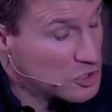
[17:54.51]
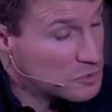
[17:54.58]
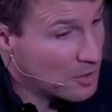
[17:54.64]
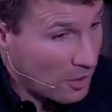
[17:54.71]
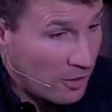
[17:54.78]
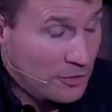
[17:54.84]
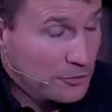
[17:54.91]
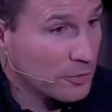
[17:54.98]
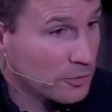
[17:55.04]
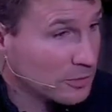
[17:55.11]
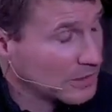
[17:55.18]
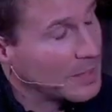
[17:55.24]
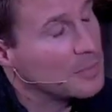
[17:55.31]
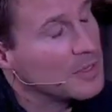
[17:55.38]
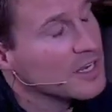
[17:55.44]
but also
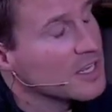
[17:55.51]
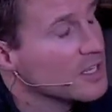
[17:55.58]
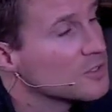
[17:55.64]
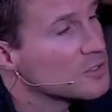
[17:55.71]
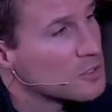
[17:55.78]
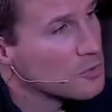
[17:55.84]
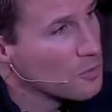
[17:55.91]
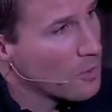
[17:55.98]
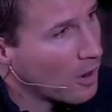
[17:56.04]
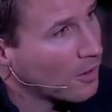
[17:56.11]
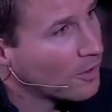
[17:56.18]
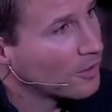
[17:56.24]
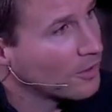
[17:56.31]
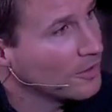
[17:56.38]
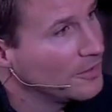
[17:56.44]
Lebanese who
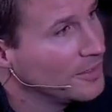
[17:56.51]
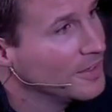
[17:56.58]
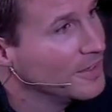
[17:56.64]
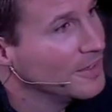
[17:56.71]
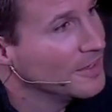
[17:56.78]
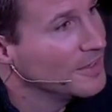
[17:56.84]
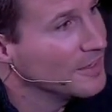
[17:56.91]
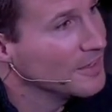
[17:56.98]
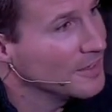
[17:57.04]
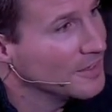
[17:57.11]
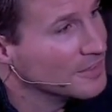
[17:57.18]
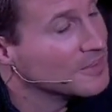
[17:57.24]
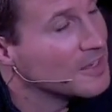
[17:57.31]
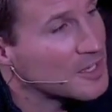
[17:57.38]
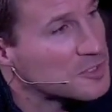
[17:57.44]
are
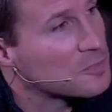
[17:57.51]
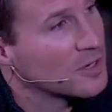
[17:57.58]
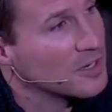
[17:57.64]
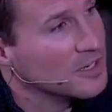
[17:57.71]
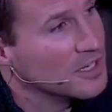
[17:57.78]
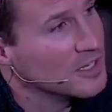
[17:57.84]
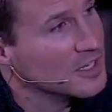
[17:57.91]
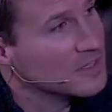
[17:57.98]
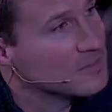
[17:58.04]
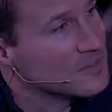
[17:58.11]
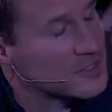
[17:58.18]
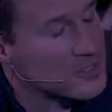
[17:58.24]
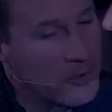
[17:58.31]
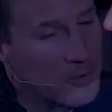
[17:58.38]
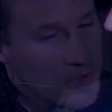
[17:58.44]
in desperate need.
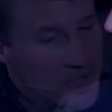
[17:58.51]
So,